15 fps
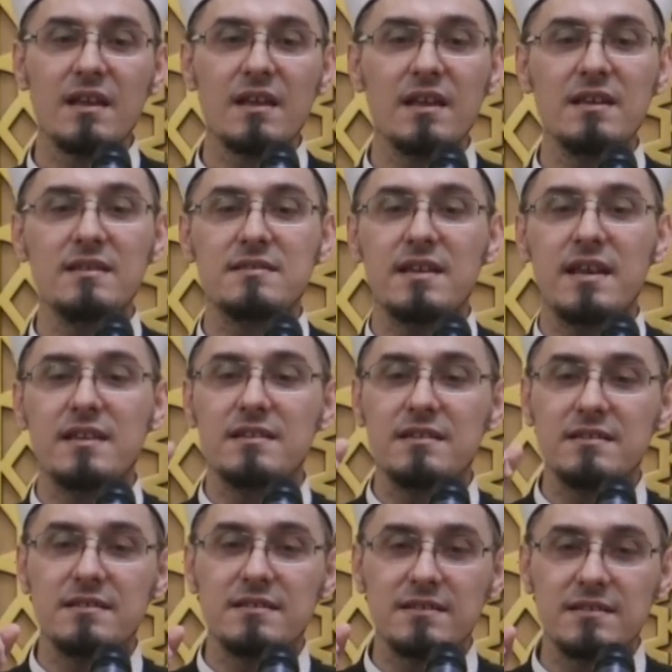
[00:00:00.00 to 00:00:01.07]
He said,
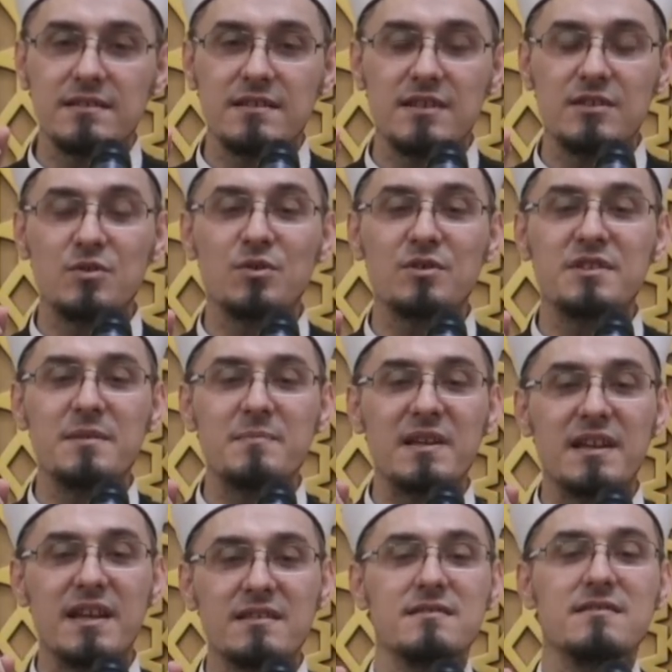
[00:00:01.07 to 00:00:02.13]
he taught them a
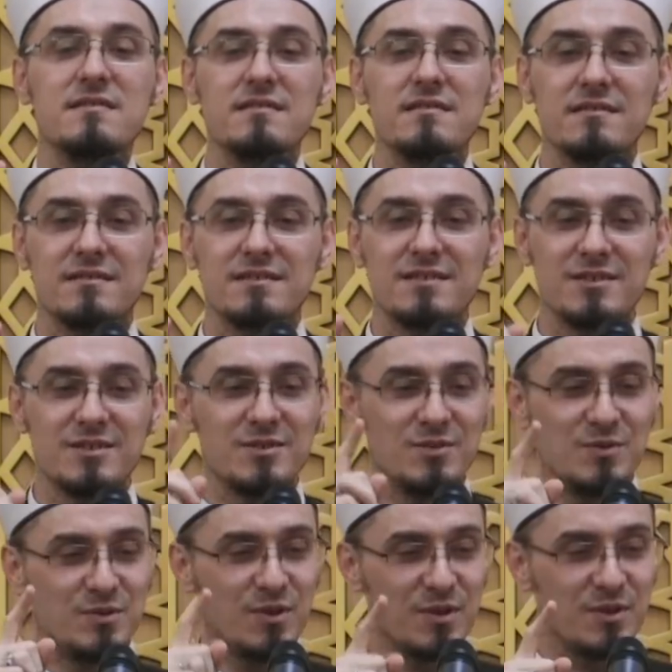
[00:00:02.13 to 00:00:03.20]
lesson.
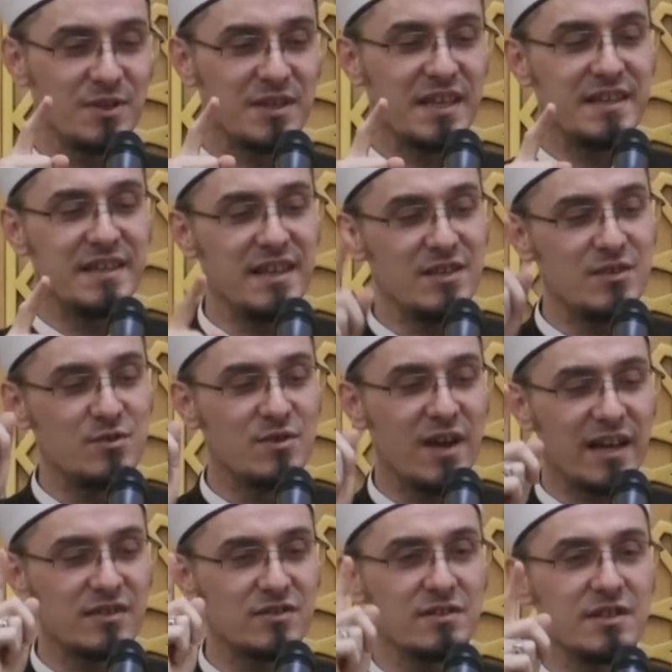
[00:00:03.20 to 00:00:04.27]
You don't look at that. You
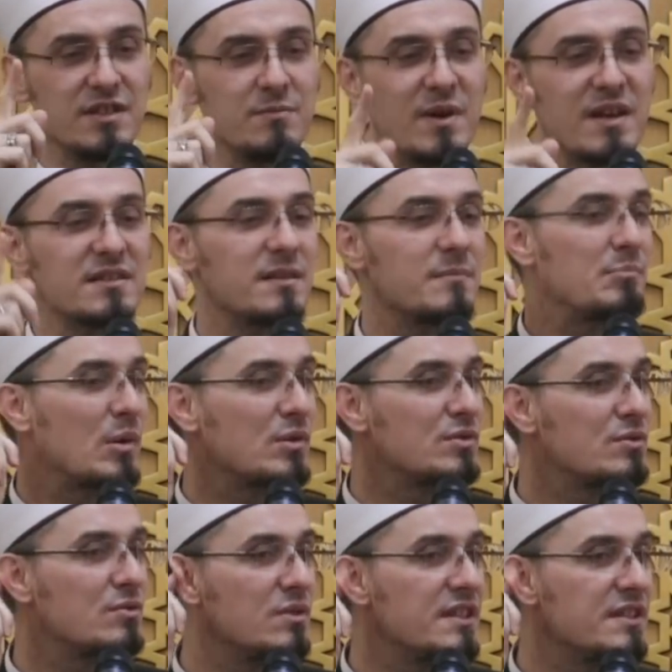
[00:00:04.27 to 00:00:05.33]
actually were
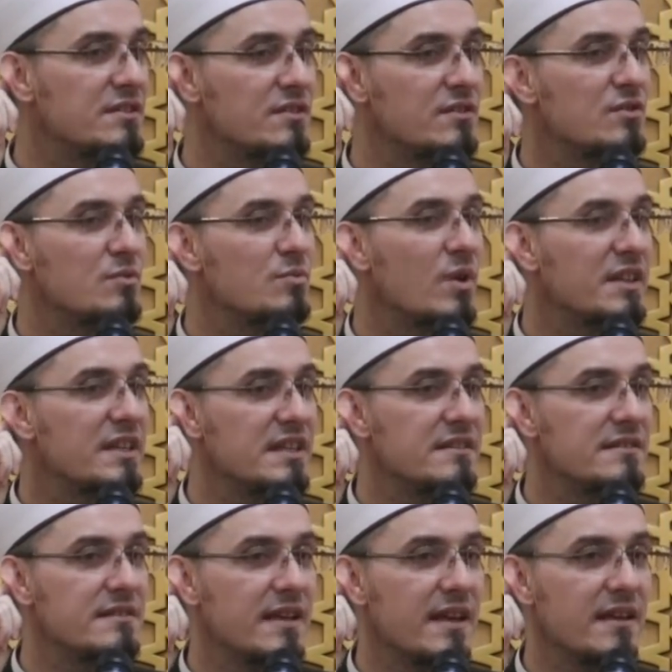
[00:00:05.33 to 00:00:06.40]
supposed to listen to what he
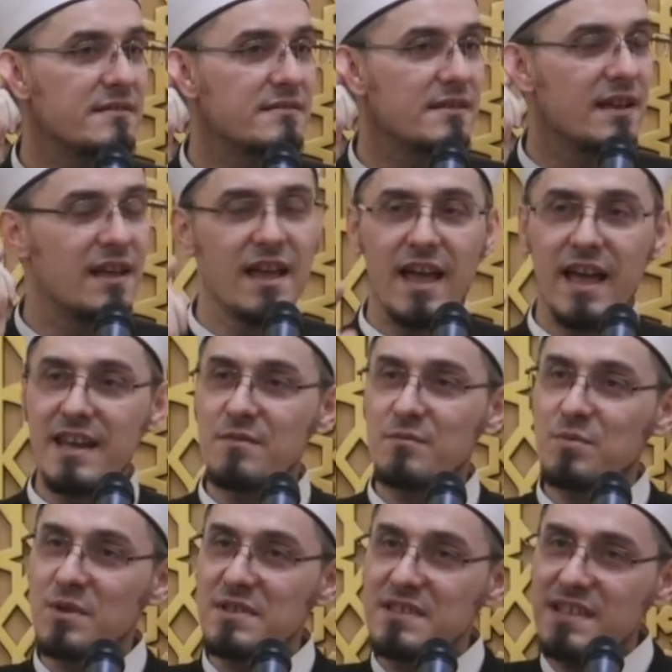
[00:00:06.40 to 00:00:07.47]
says. And
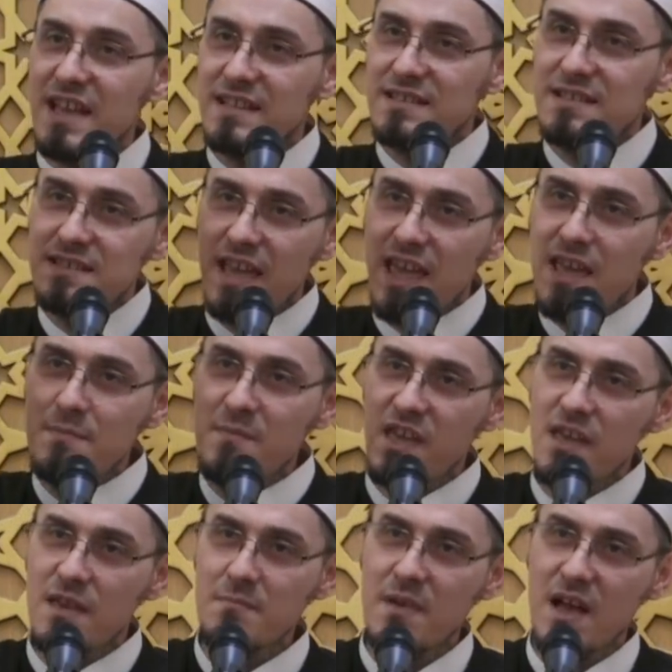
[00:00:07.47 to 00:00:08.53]
it was that same
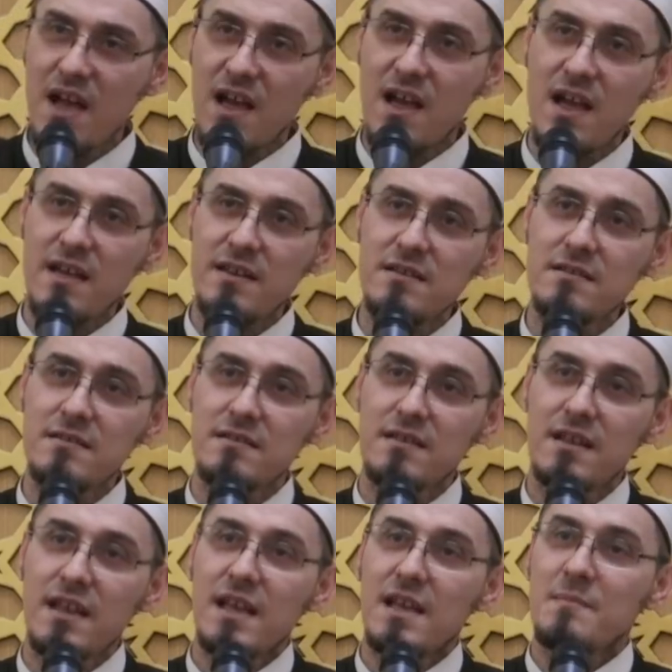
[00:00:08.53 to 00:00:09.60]

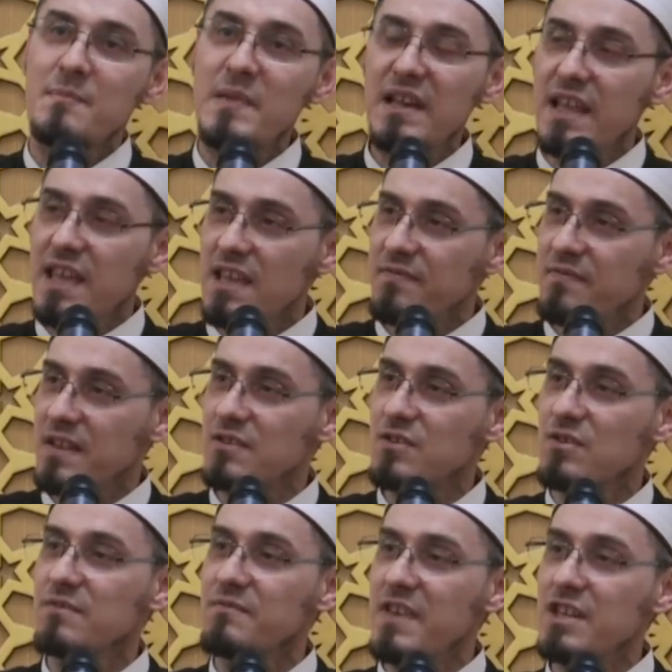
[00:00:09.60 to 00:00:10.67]
iman, belief and
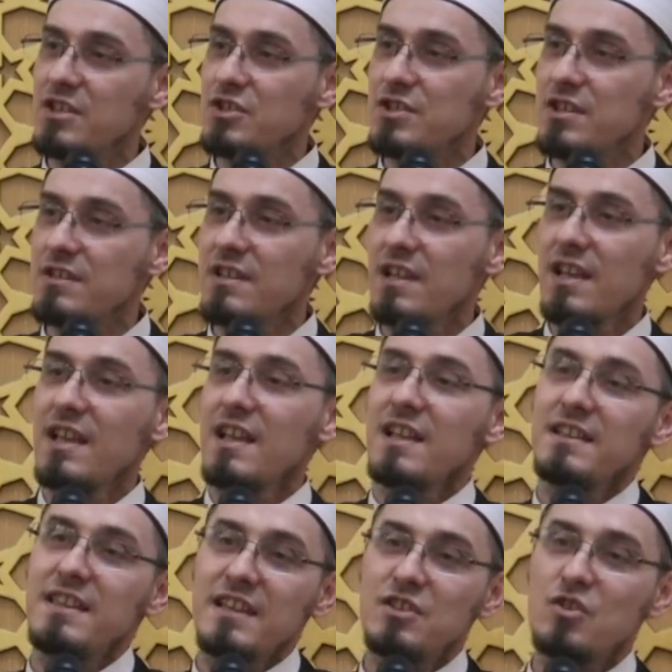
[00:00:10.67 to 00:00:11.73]
conviction
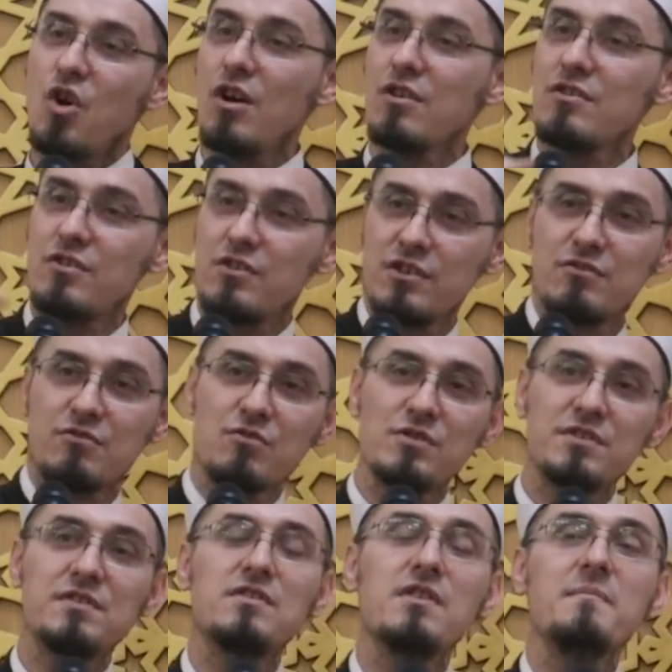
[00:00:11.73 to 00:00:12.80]
that conquered
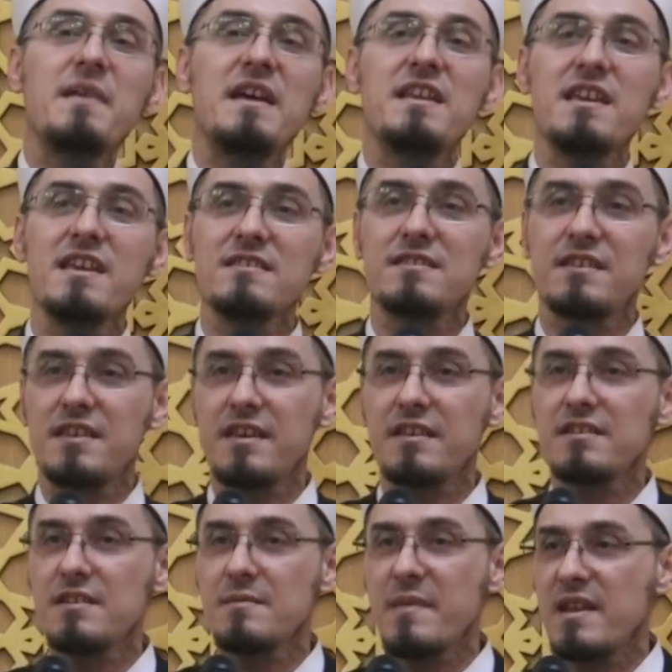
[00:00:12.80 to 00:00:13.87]
Rustam and his
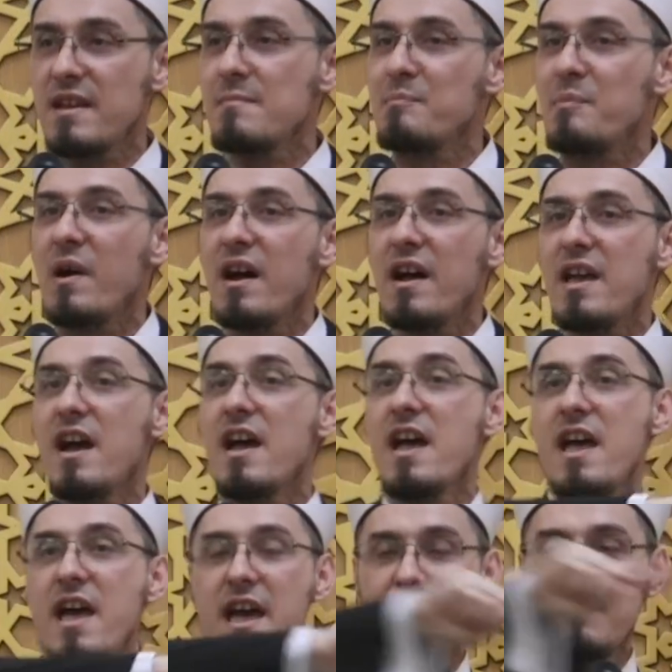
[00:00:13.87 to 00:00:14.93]
kingdom and empire,
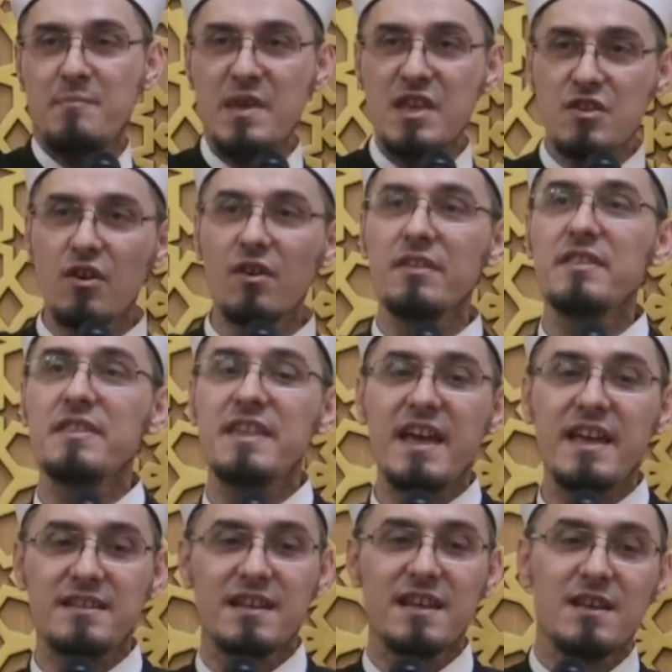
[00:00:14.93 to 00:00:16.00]
and beyond
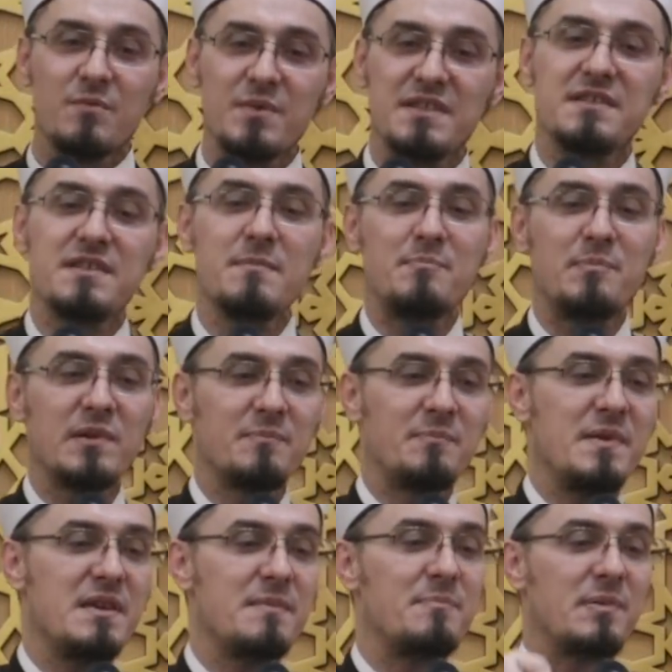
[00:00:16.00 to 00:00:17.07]
that with simple
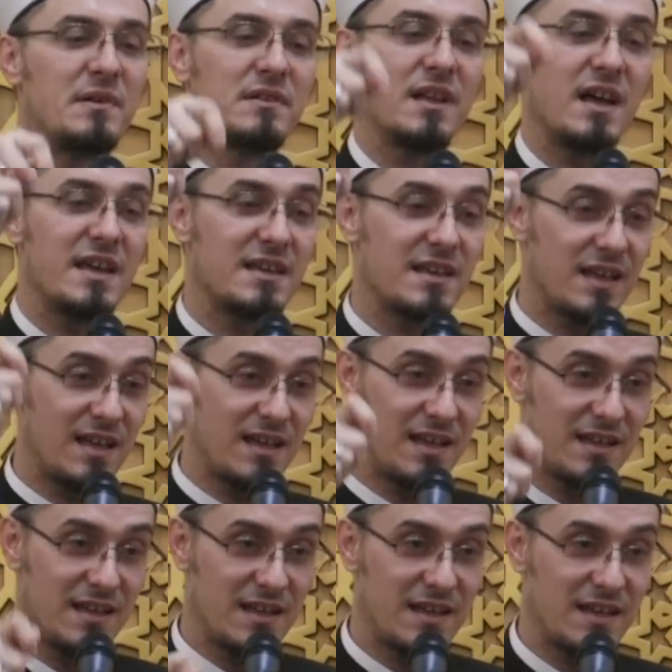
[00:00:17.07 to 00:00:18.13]
people like
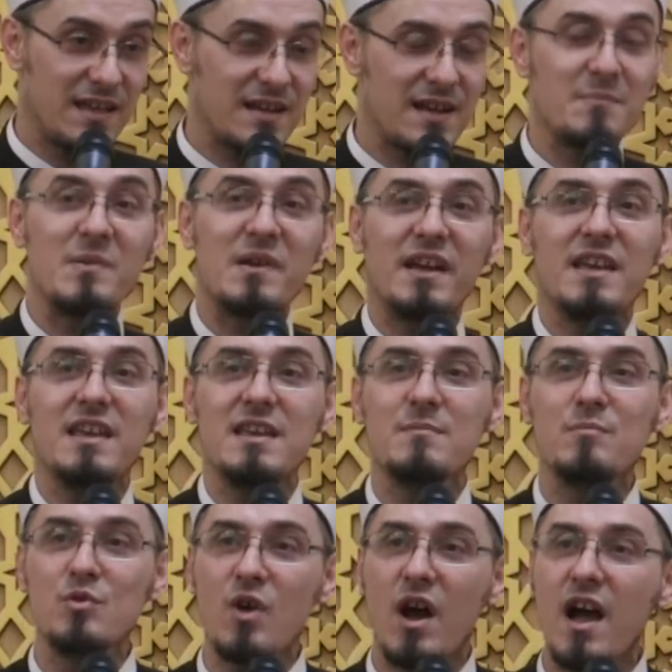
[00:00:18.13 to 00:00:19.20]
Rabi'i
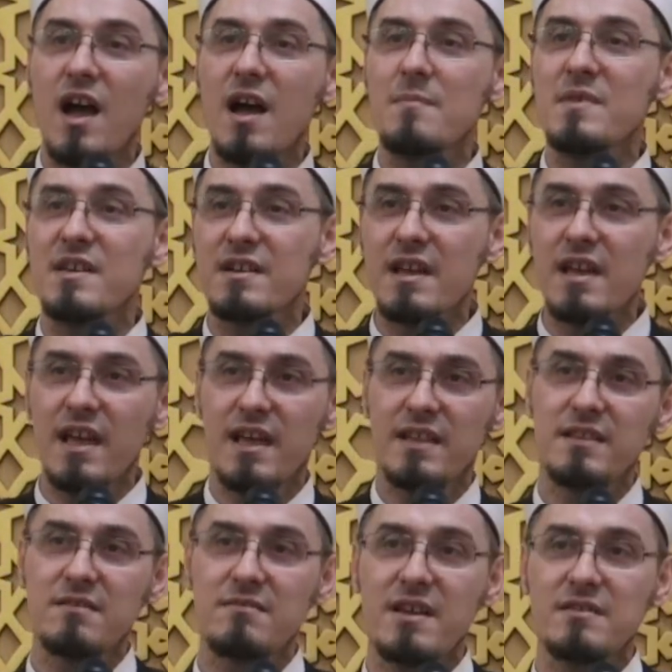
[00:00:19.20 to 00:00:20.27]
ibn Amir
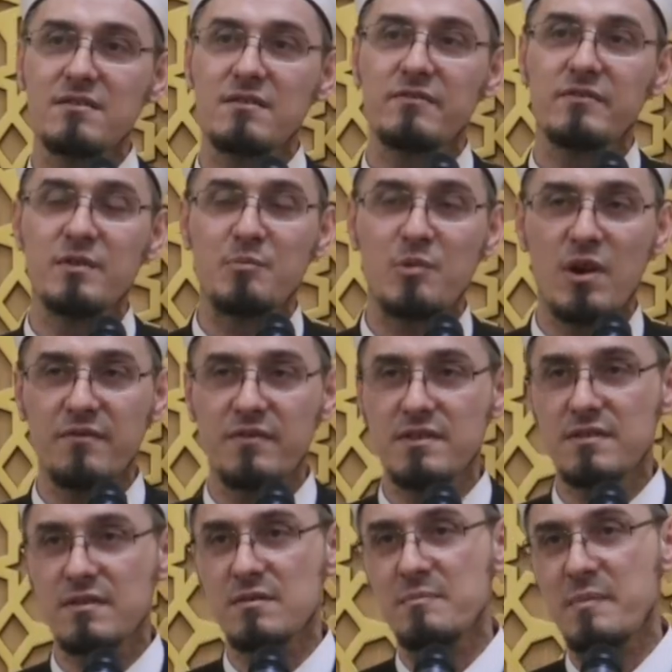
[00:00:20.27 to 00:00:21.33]
and the rest of the
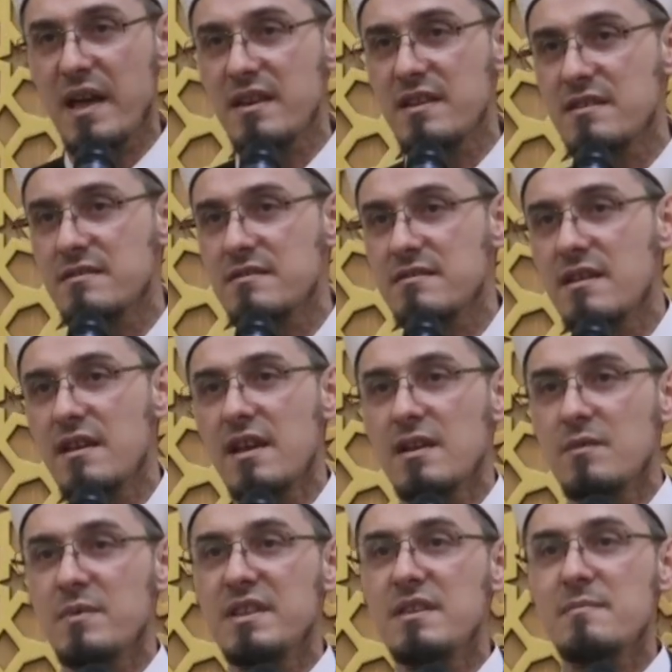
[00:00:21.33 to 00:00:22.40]
Prophet's companions
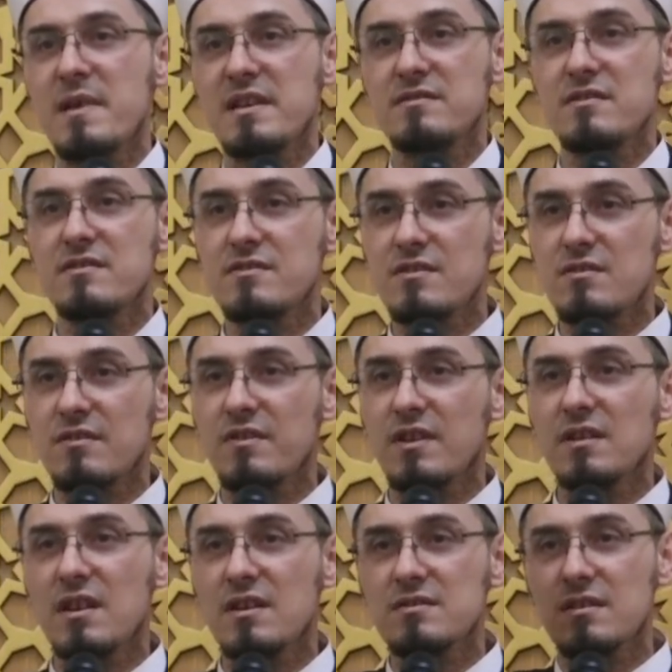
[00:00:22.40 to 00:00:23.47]
with the Messenger of
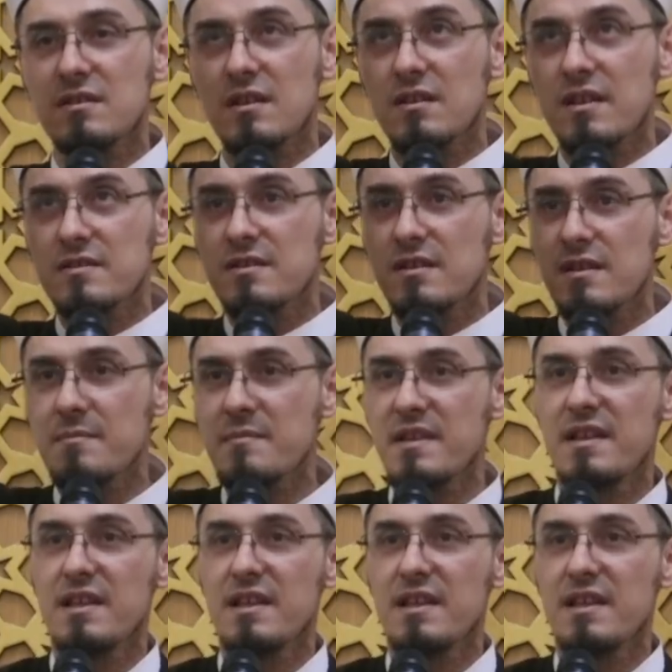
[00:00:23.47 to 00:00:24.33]
Allah sallallahu alaihi wasallam